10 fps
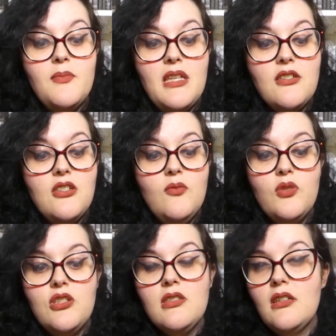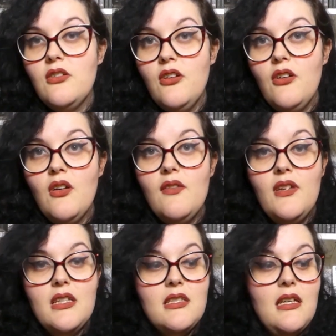Obsession, which is under her,
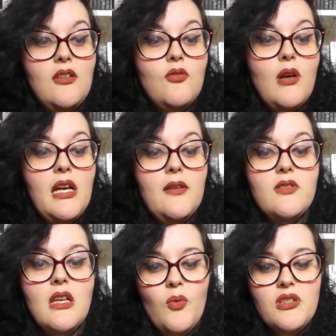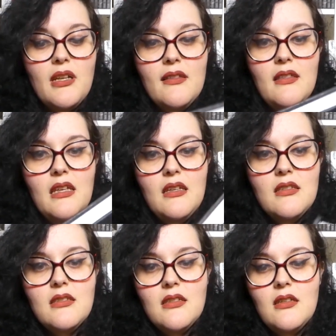Avina St. Graves, which I think
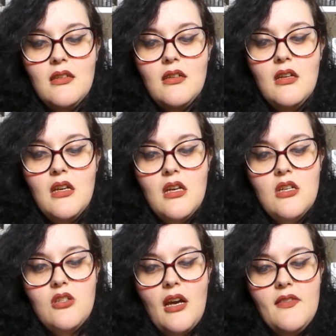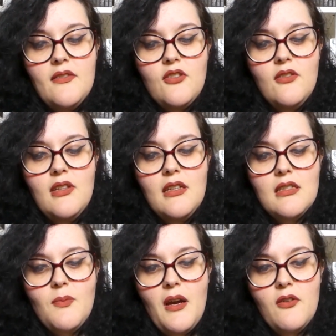is I don't think
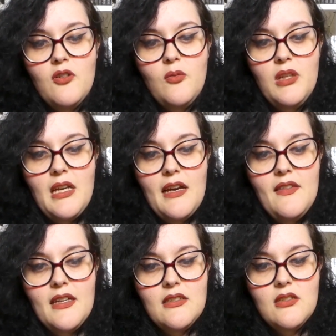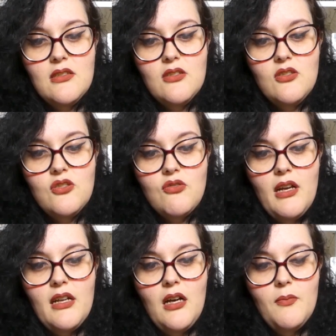it's paranormally. I think it's just a
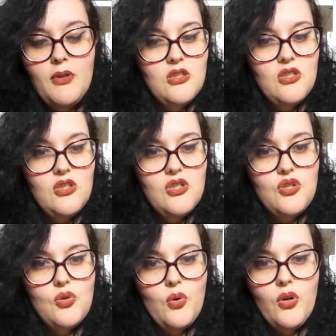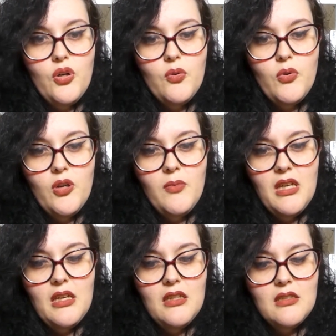straight up stalker
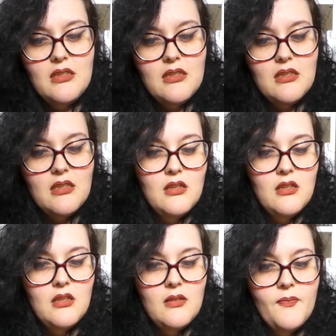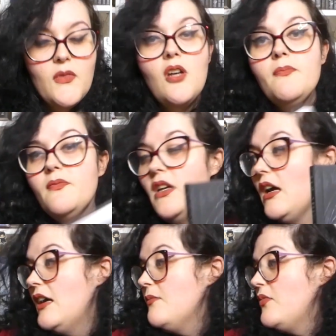romance. Nope,
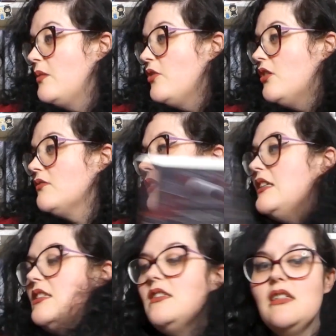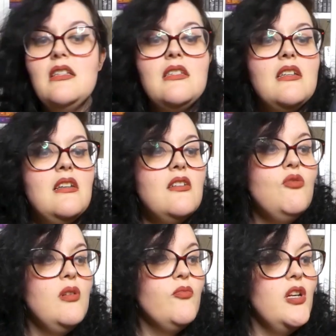I'm wrong. It's a
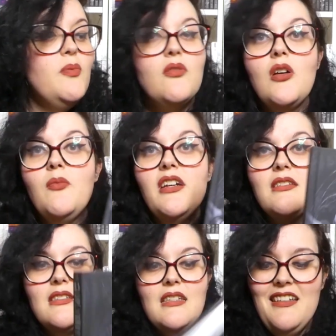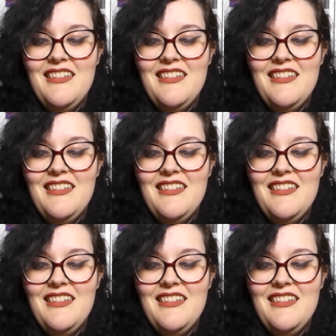Grim Reaper romance.